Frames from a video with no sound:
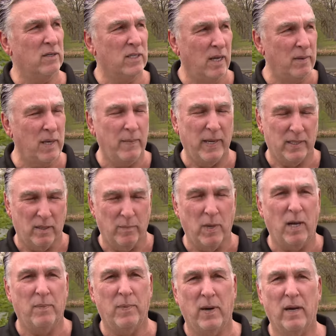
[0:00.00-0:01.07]
Sometime at the
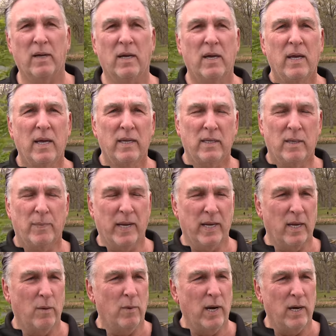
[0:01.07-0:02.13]
ballpark,
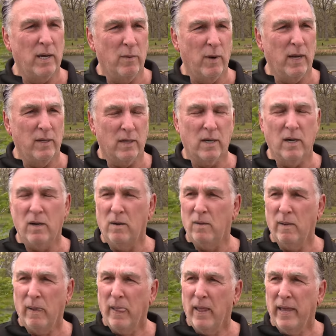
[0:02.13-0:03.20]
depending on where he wanted to go,
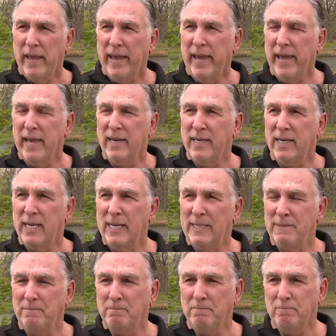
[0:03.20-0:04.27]
and
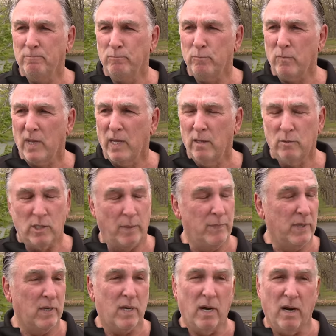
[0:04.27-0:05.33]
um, jump
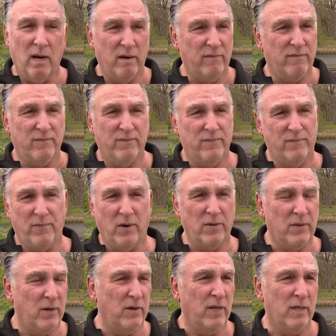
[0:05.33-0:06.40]
in the car at
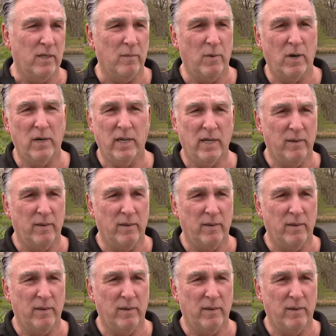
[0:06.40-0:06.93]
4:30 in the morning.